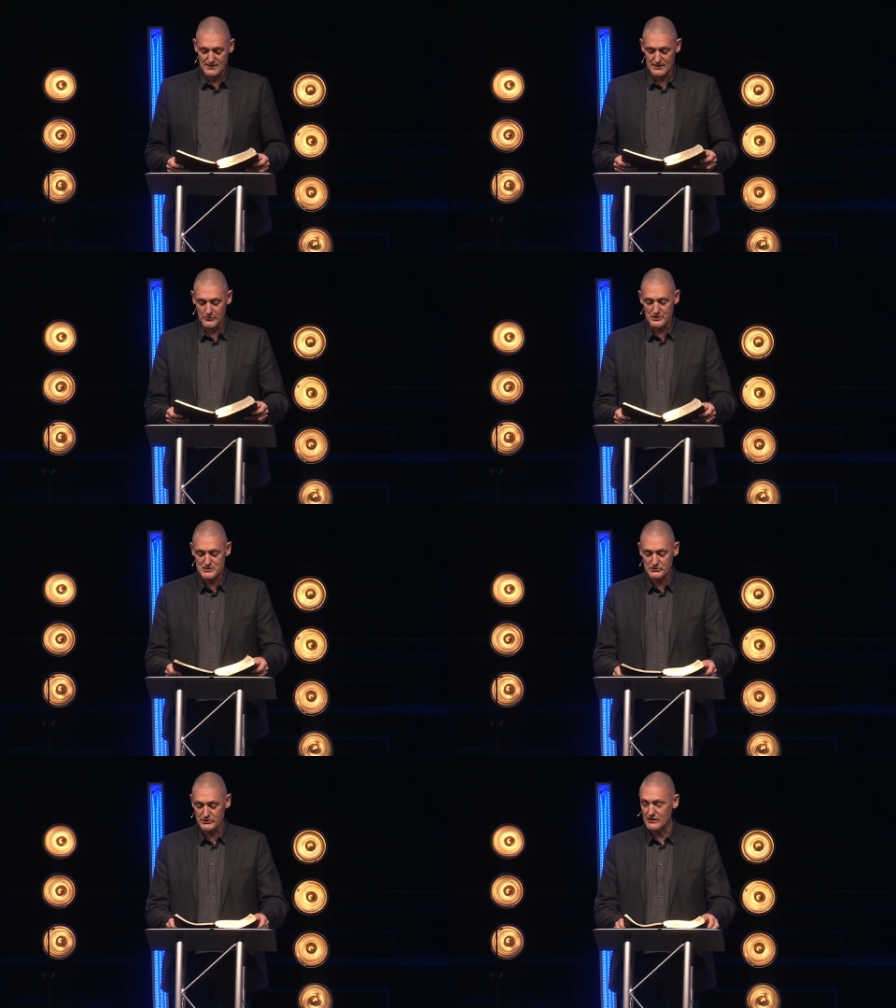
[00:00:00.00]
I want
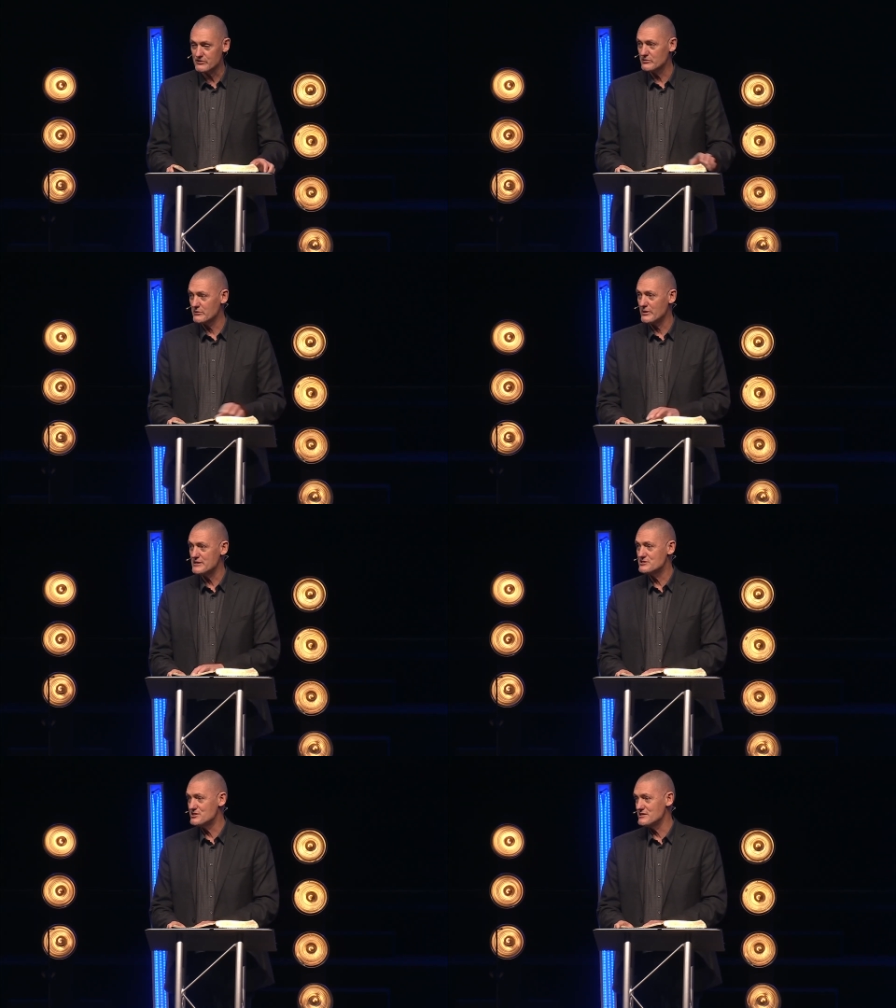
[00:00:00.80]
to look at three
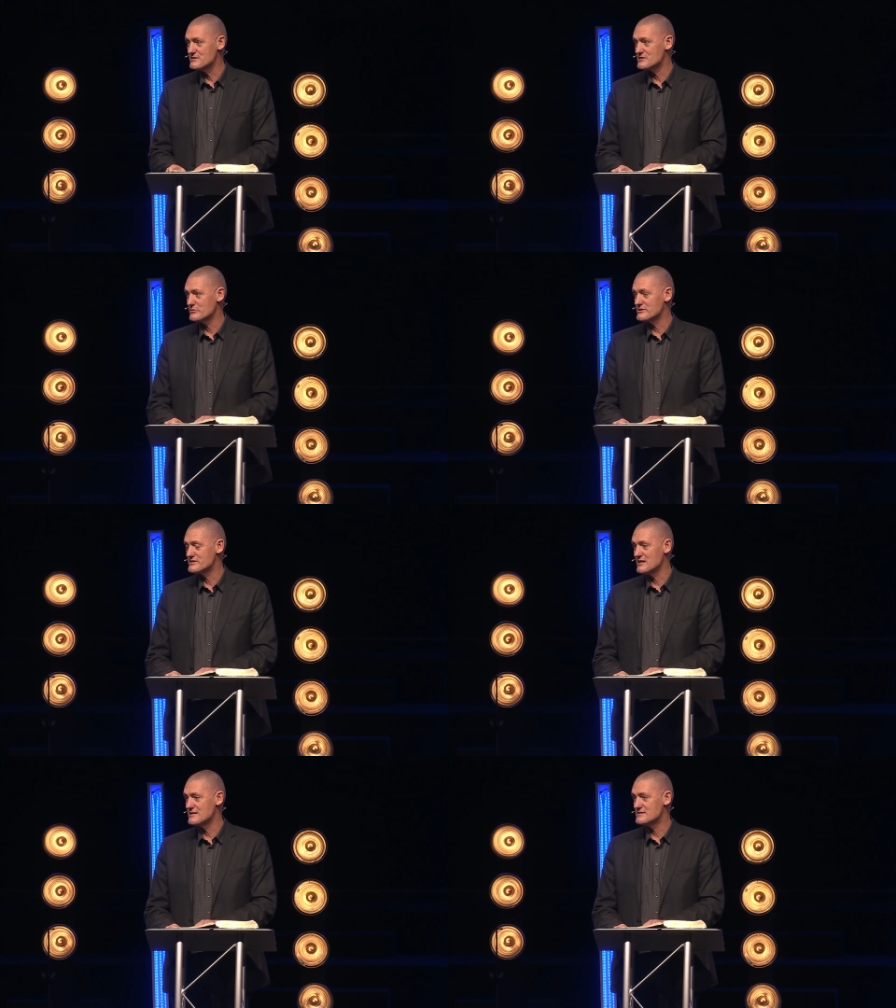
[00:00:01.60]
ways Jesus was
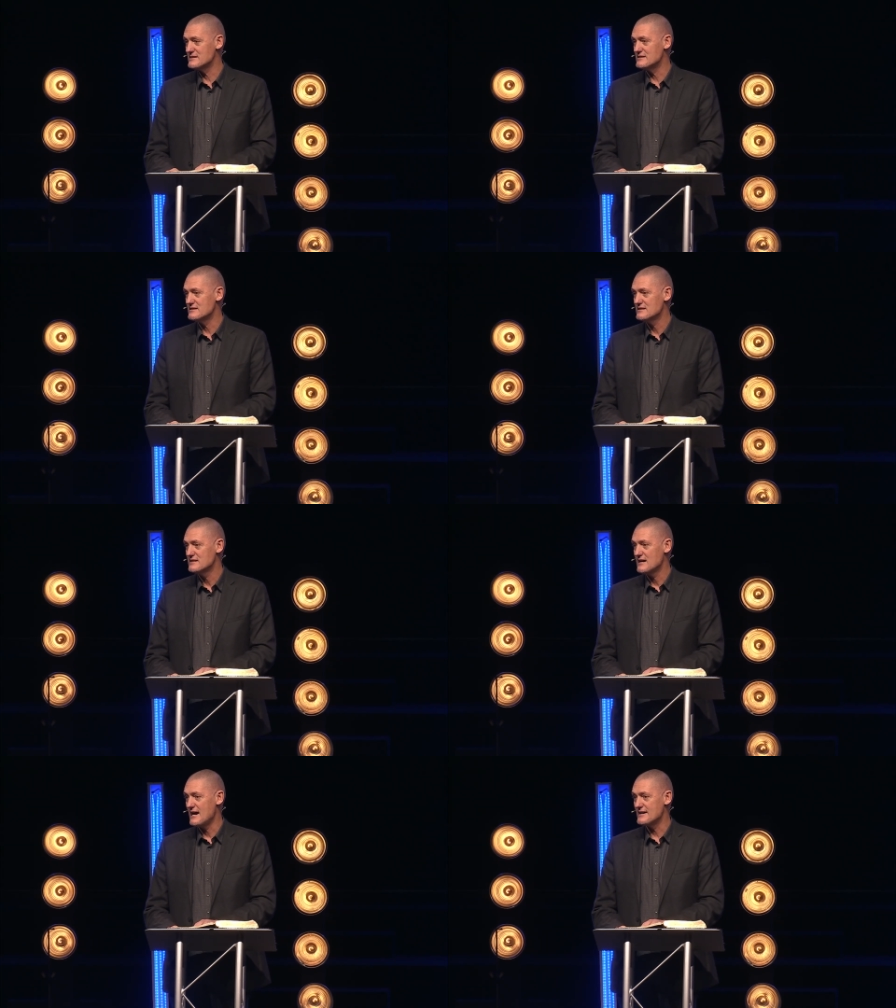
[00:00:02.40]
sent. And
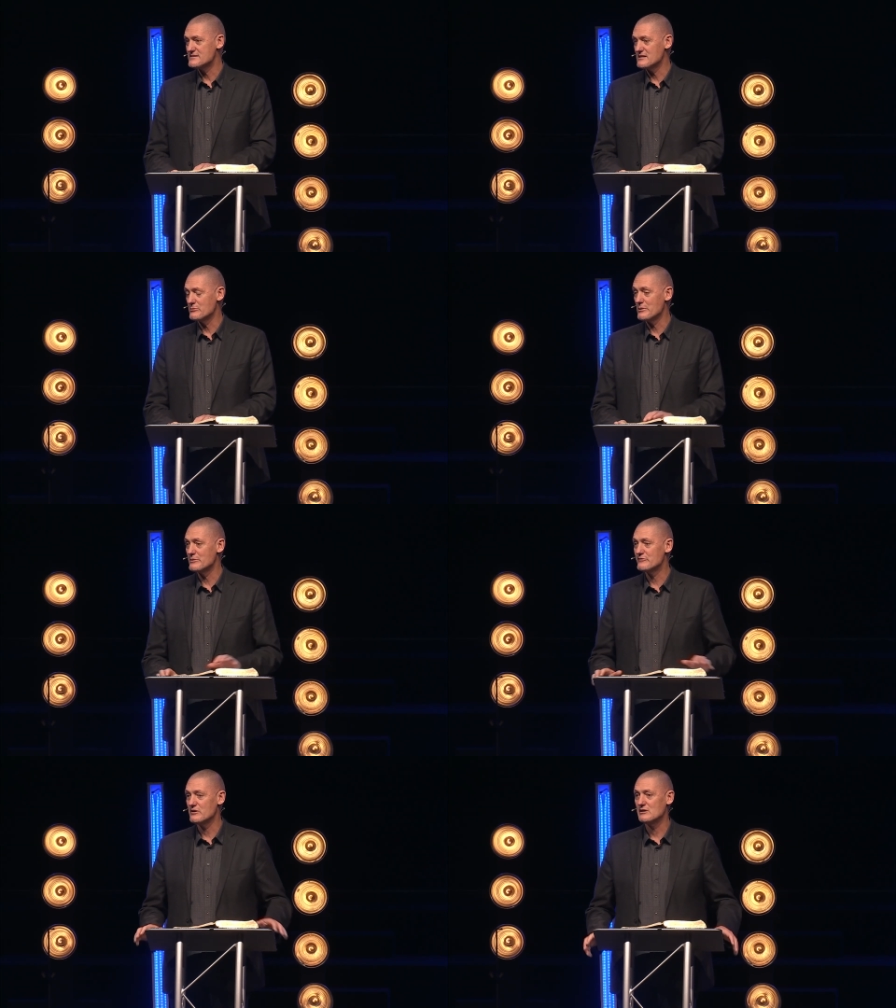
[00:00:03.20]
ask that we
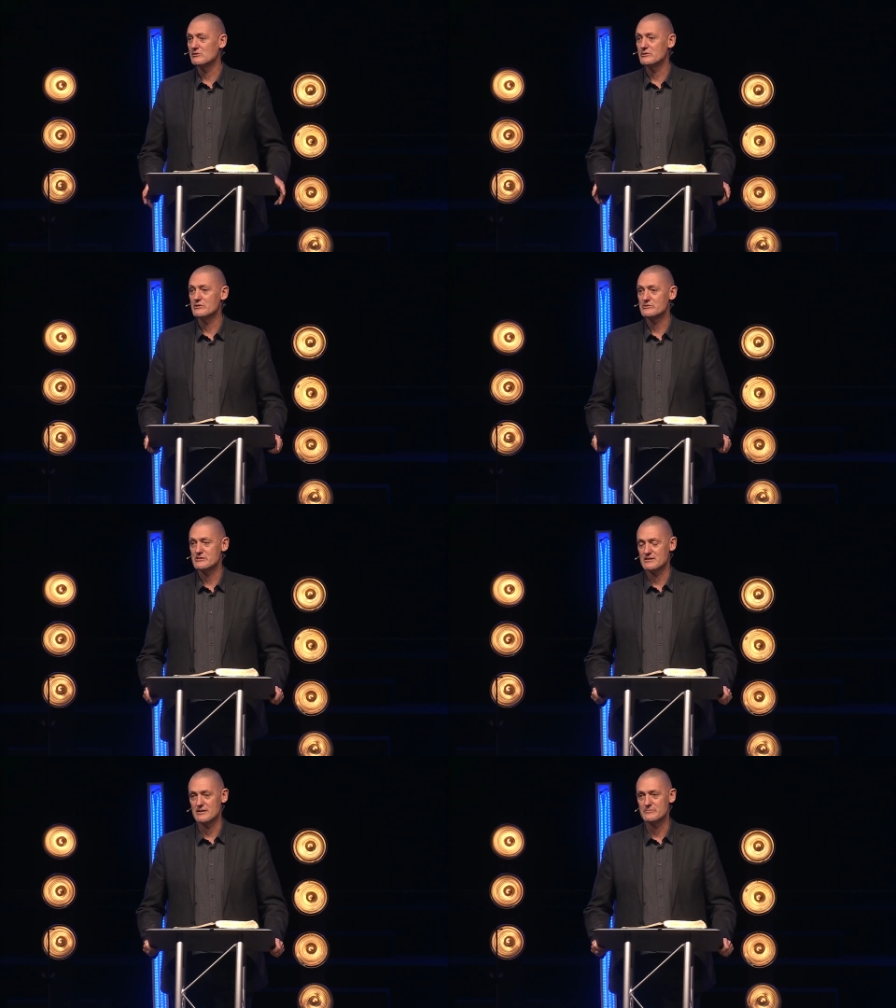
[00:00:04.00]
would follow in those
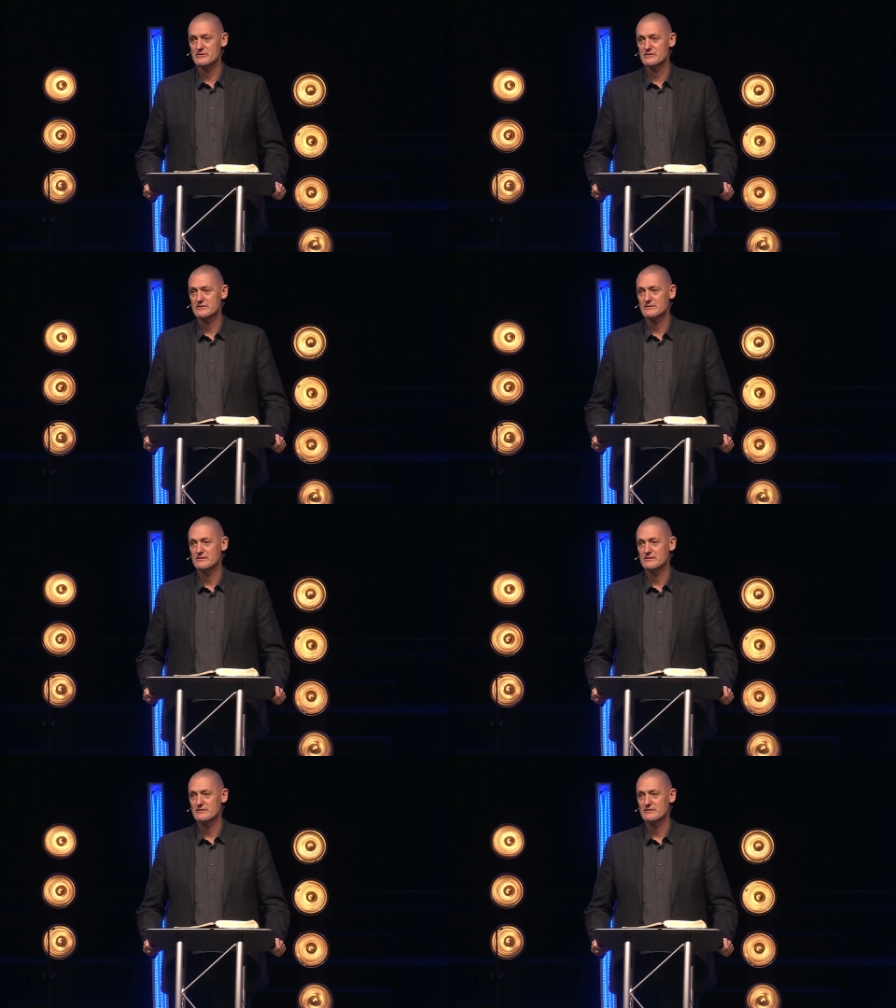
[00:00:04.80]
steps.